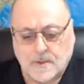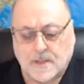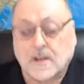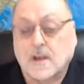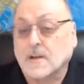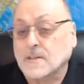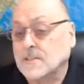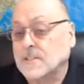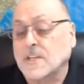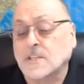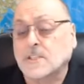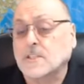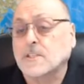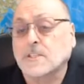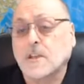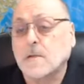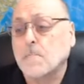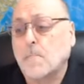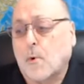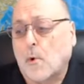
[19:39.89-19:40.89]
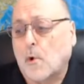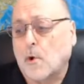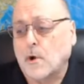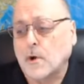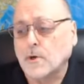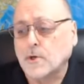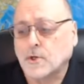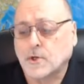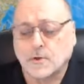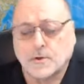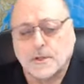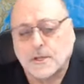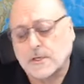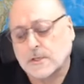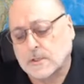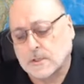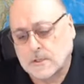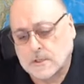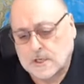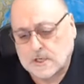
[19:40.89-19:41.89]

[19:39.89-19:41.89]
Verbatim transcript: because this is important to this,